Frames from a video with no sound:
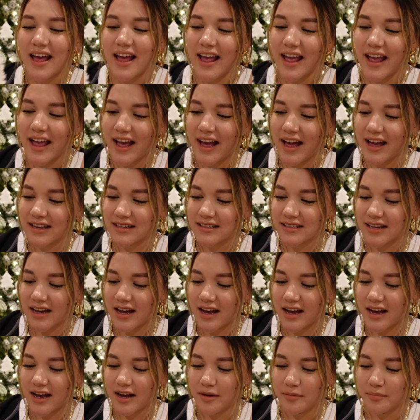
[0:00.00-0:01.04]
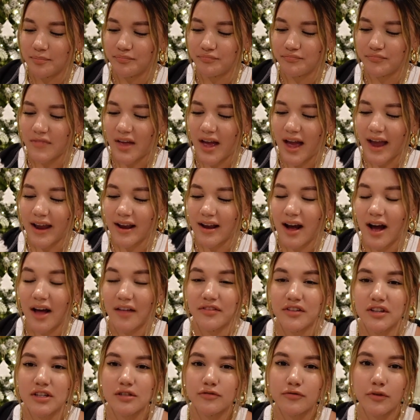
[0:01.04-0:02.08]
And I
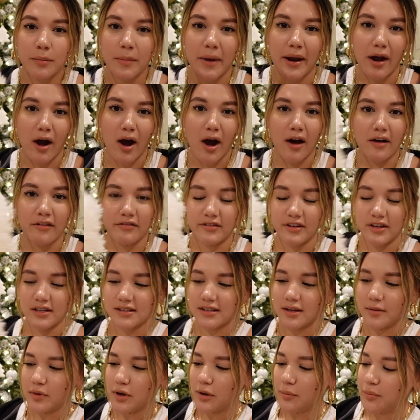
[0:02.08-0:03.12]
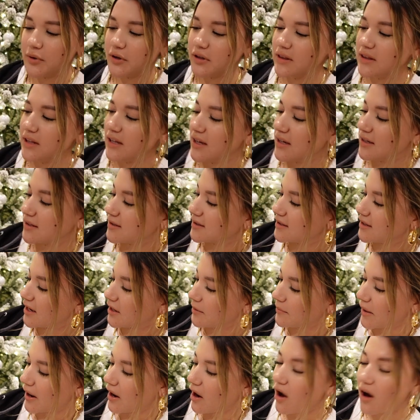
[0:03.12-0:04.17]
got this for my office. I'm gonna put this
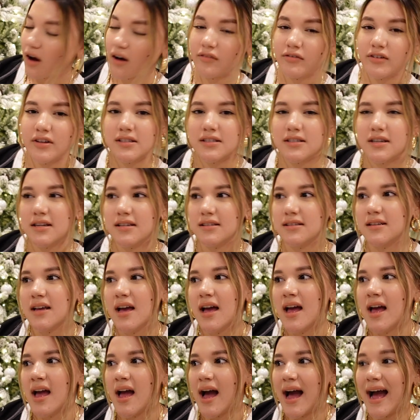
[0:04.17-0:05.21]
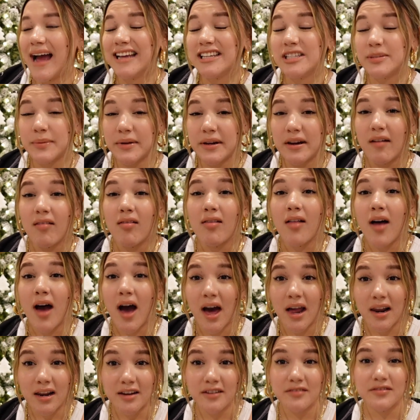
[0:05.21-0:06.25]
in my office because I spend a
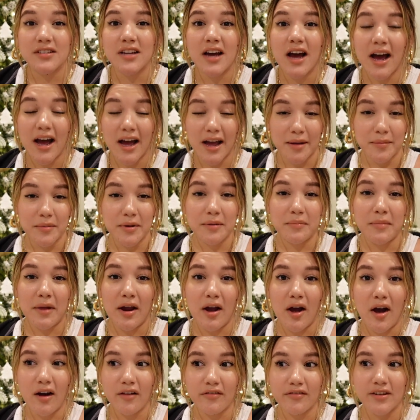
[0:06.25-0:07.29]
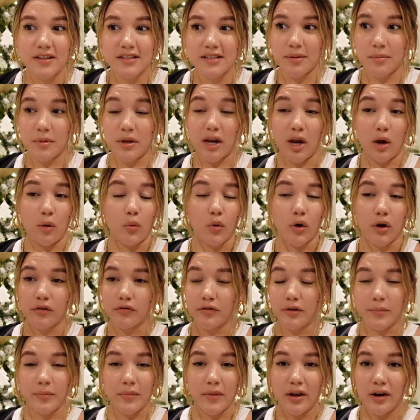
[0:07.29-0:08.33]
lot of time in my office. I mean, I work
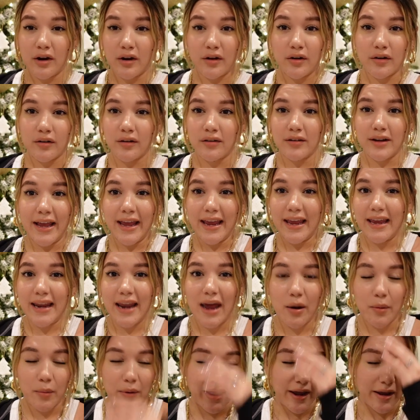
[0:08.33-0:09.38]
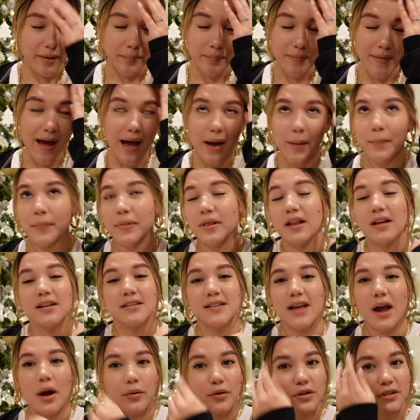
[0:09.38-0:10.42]
from there eight plus
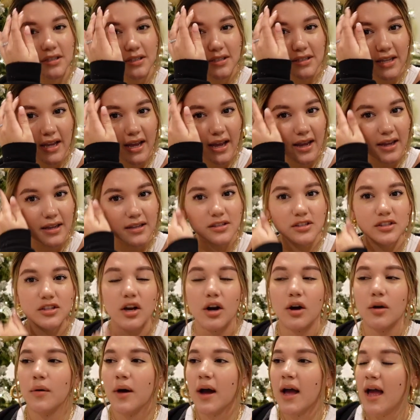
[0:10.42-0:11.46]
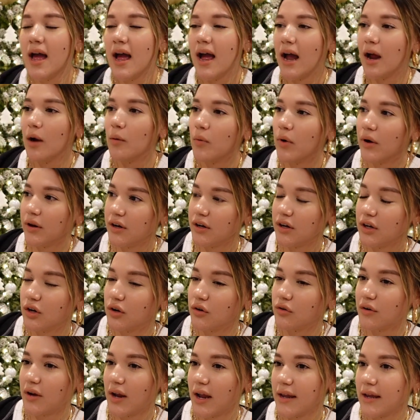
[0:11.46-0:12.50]
hours a day. So I wanted to
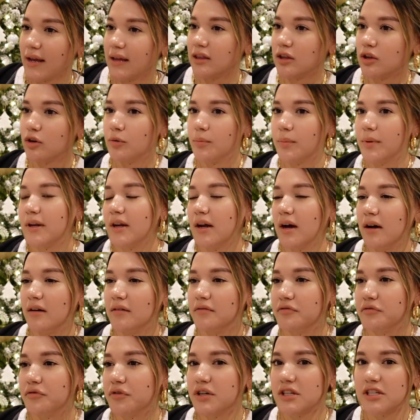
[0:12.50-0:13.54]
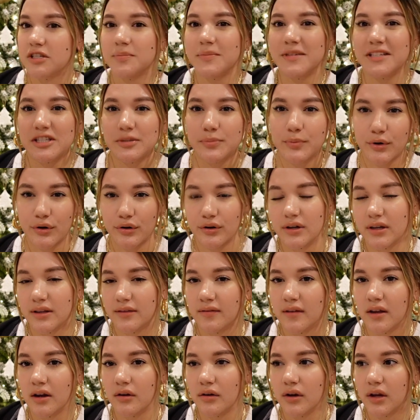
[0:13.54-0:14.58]
create a little bit of Christmas spirit
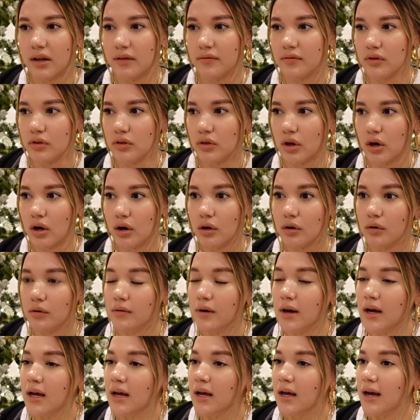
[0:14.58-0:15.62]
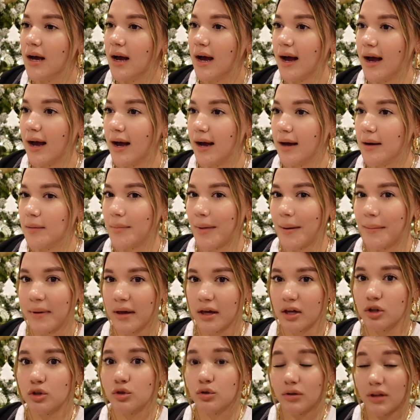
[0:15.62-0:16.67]
in there, even though I'm
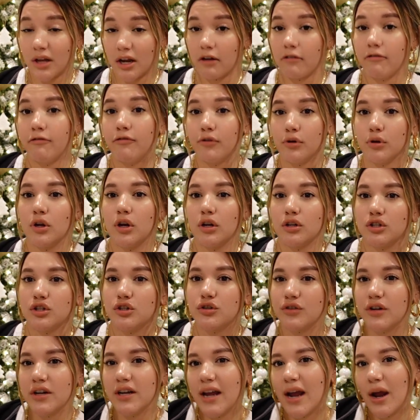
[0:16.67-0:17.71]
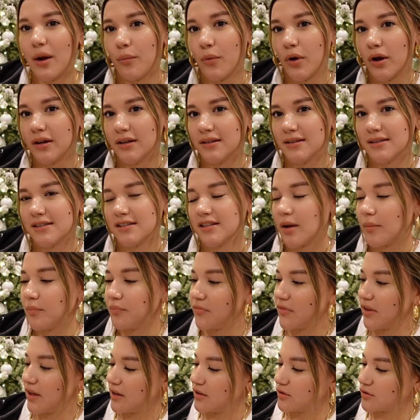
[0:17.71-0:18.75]
not gonna do like a full-on tree. I wanted
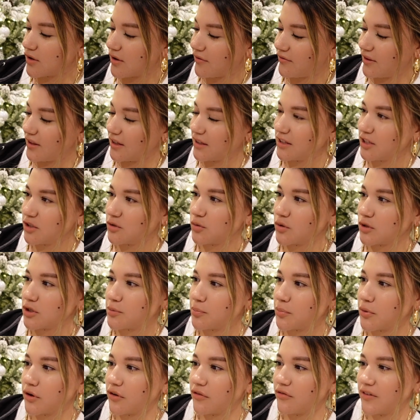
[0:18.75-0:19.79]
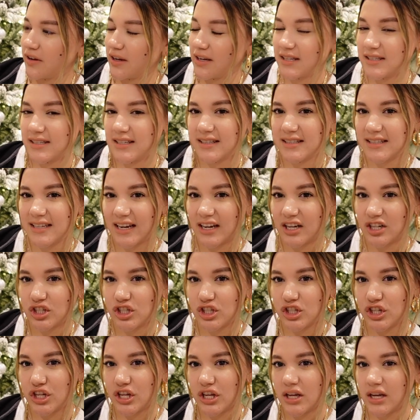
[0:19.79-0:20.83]
something. So I feel like this was perfect because it's like a
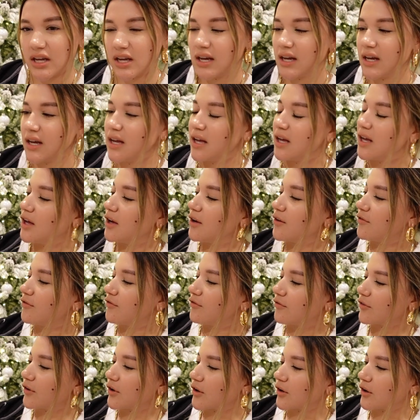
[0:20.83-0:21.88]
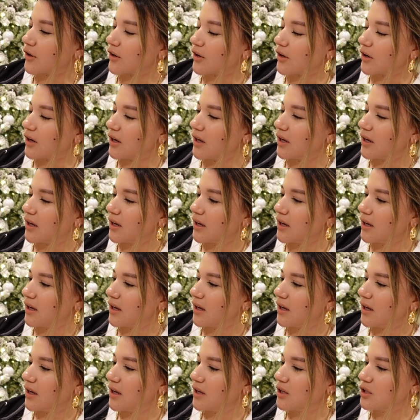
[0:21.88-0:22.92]
chic fur
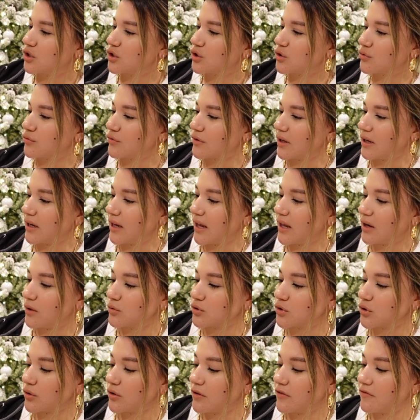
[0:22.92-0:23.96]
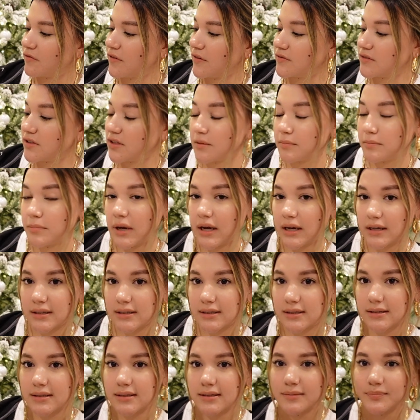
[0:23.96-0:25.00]
tree and it was only
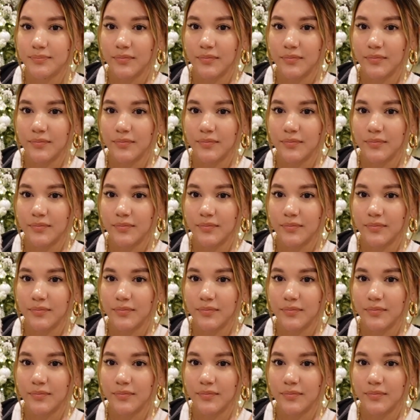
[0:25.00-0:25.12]
$15.